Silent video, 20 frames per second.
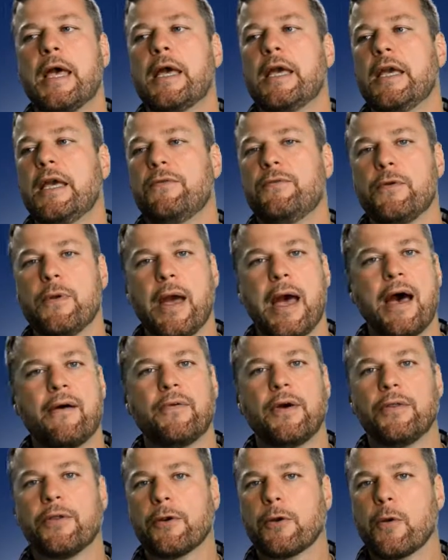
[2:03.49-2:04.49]
If you
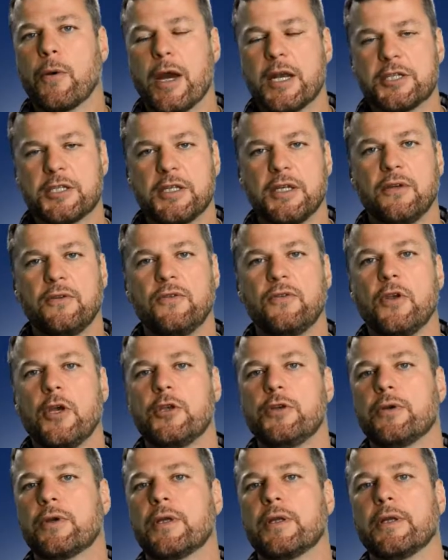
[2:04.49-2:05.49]
have other questions,
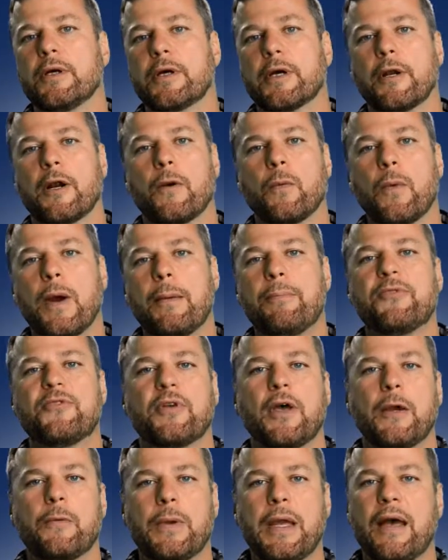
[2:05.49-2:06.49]
you can look at our
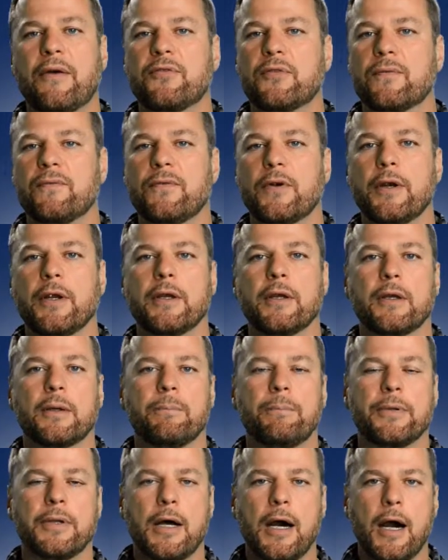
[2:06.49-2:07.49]
website. We have some very
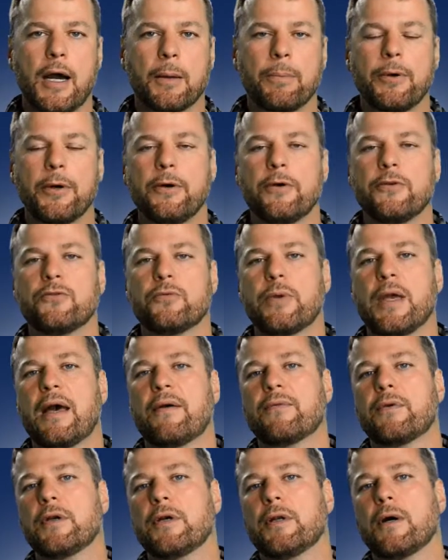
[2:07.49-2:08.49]
good blog posts. We
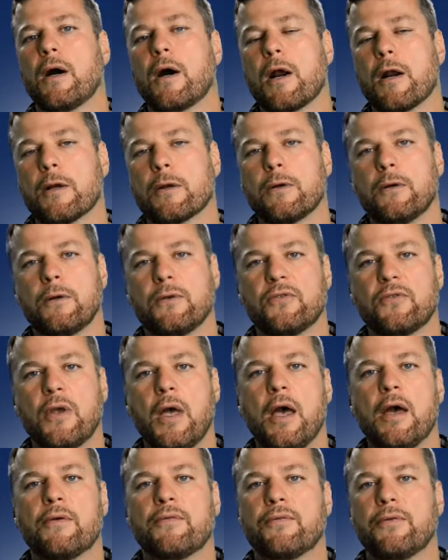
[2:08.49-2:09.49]
have good articles,
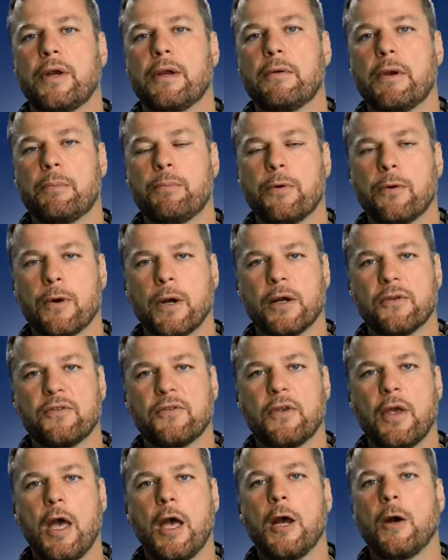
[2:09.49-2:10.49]
free
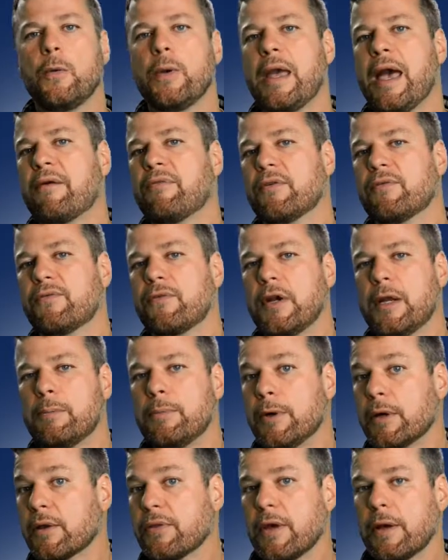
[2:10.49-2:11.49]
reports. We have a free
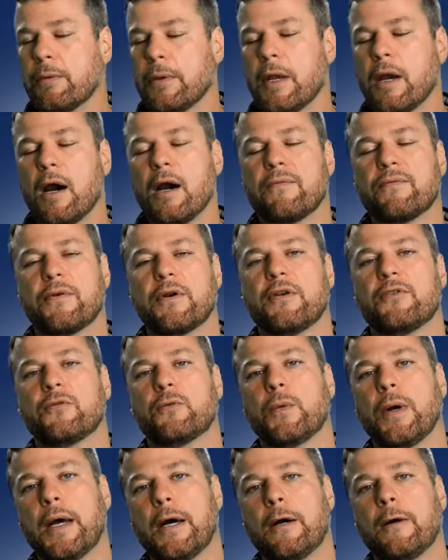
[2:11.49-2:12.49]
book that we offer as
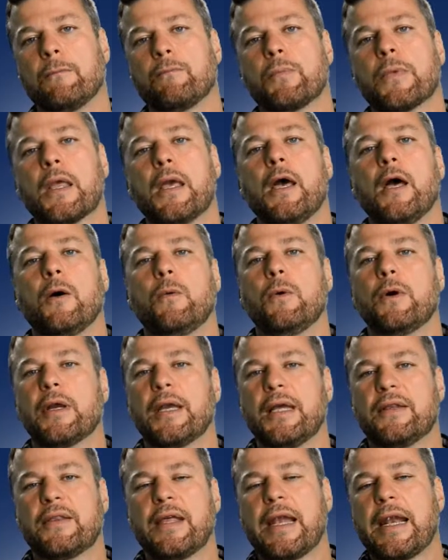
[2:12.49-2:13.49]
well. We'll
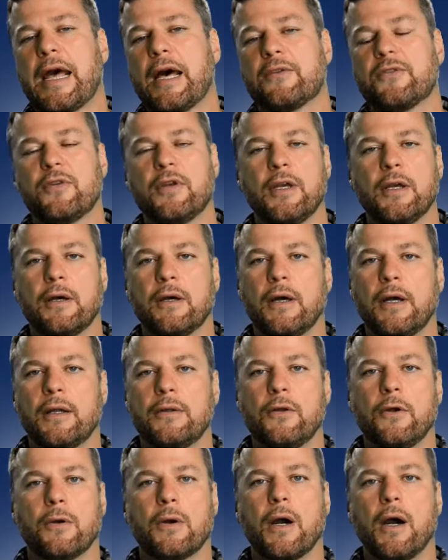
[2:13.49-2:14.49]
get that out to you
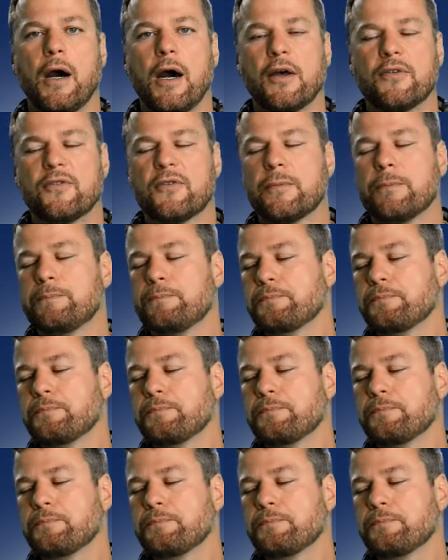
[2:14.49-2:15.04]
at no cost.